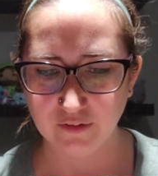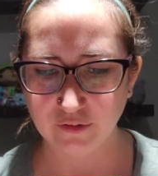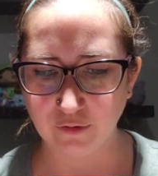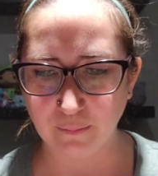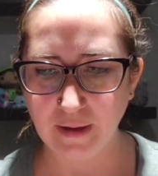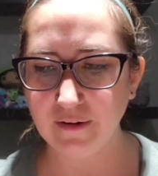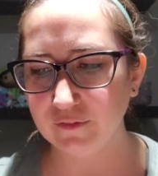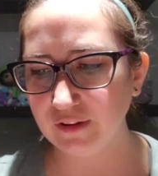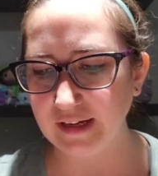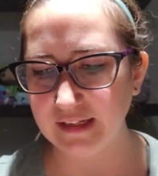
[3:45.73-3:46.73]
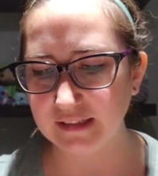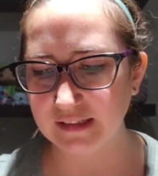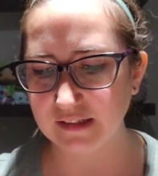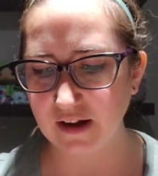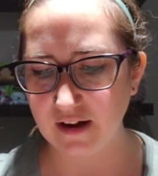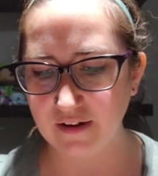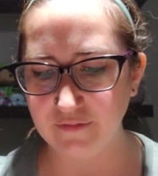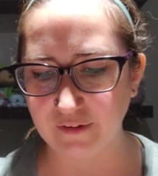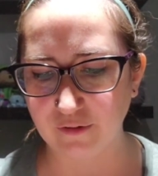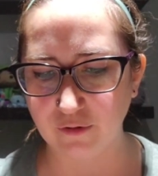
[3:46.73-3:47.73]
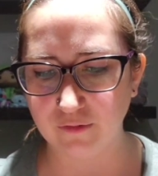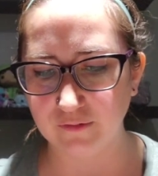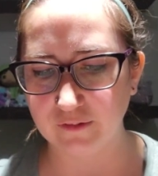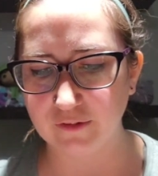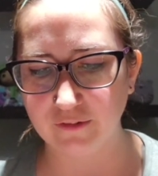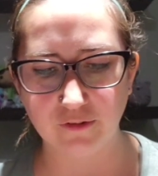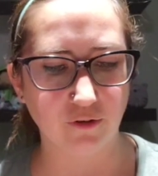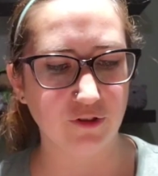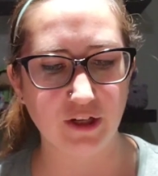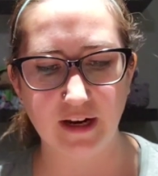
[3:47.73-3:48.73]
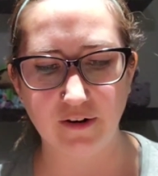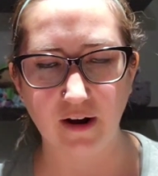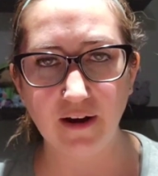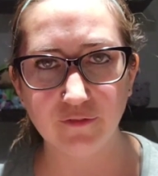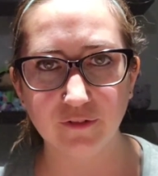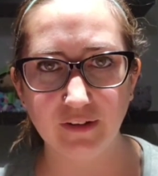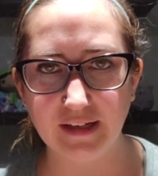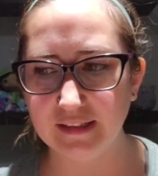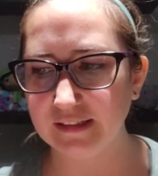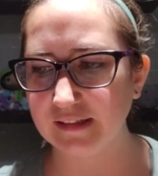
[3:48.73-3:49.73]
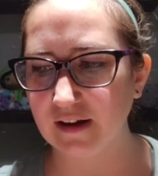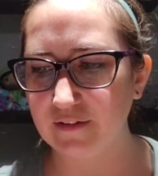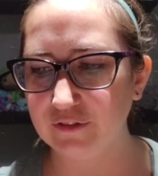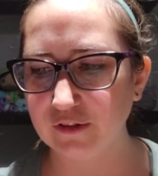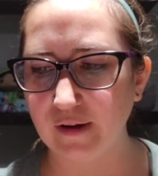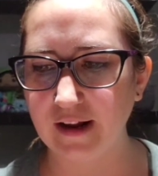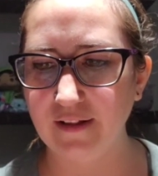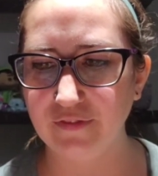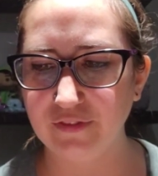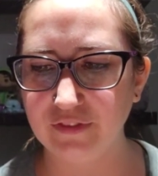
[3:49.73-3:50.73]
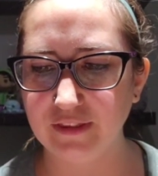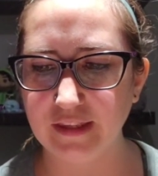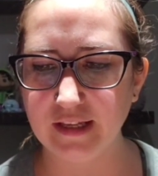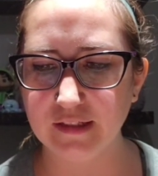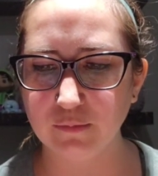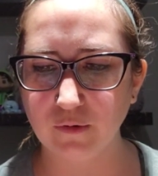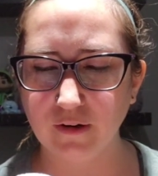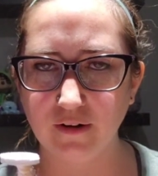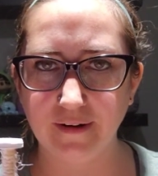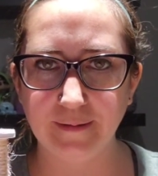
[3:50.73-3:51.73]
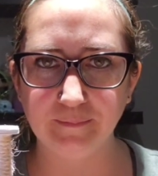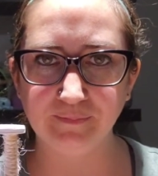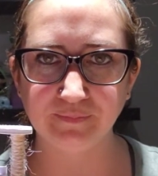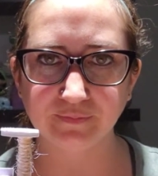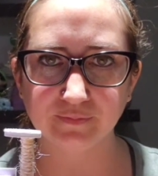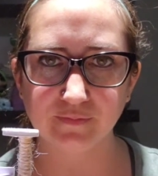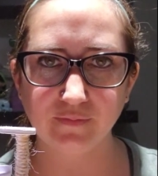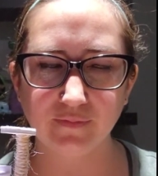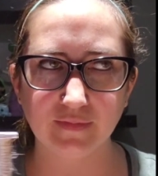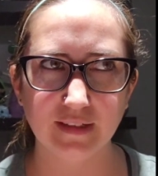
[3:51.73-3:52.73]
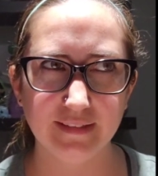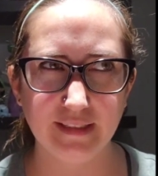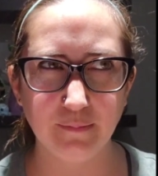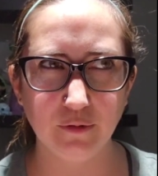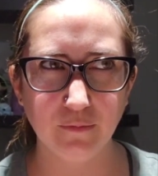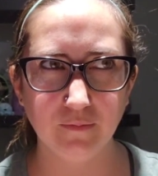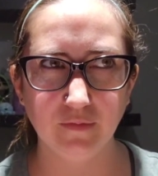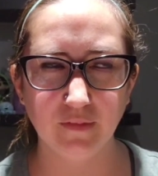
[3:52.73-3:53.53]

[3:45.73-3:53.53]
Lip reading: little pet related stuff and crochet craft related stuff. So I got this one on Temu.